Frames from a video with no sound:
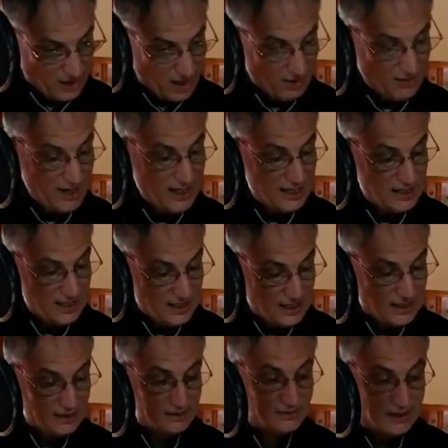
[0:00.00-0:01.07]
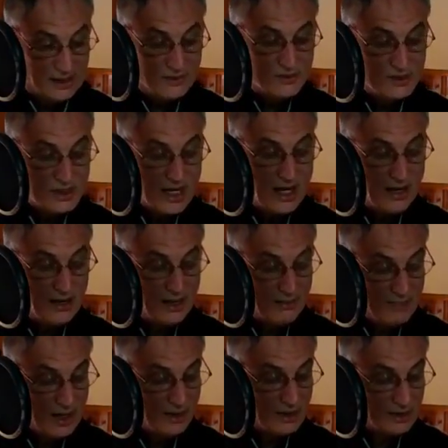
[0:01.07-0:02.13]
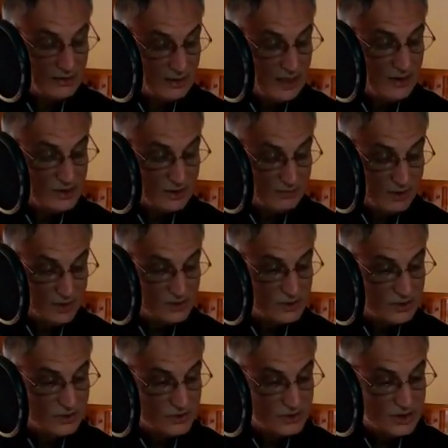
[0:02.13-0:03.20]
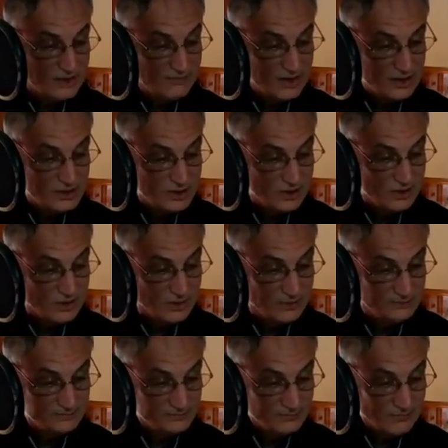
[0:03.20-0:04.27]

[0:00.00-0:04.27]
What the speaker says: All right. Linglestown American Legion Post 272.